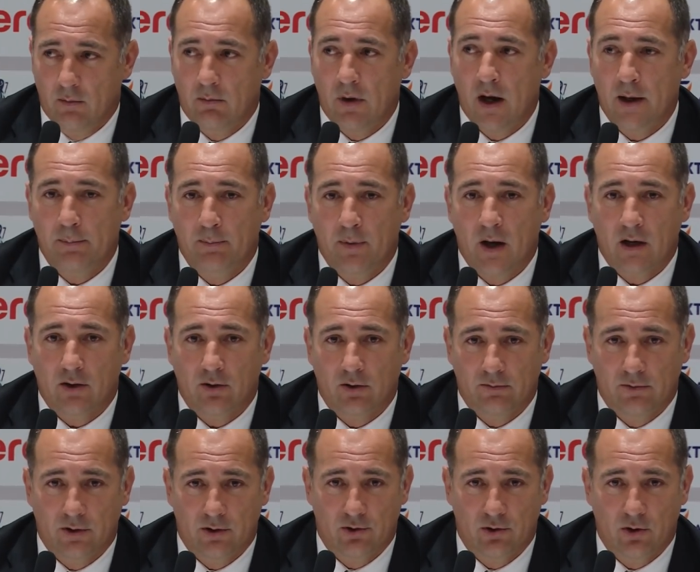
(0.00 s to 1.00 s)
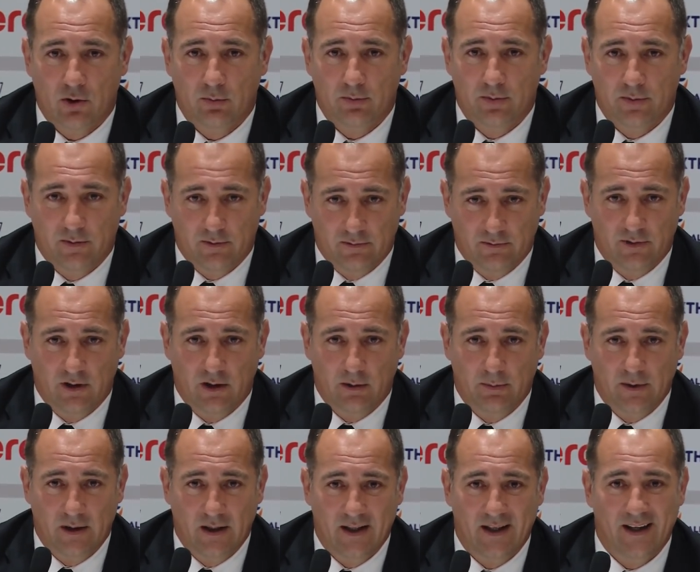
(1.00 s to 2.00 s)
My part of the job will
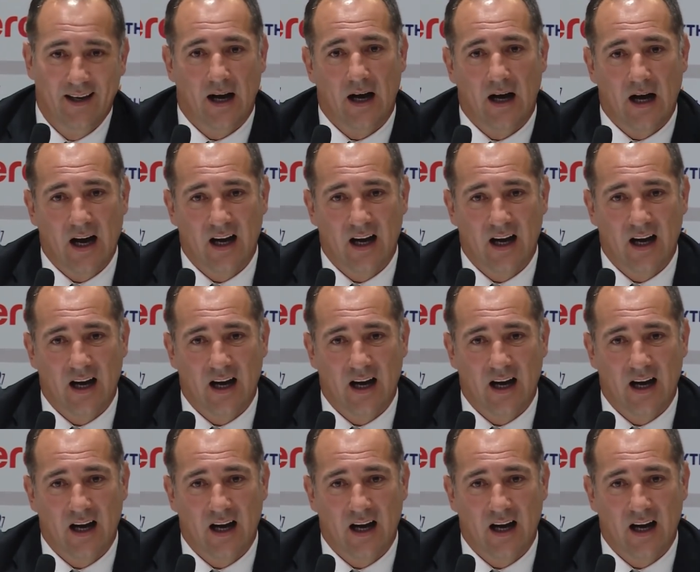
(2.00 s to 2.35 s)
be,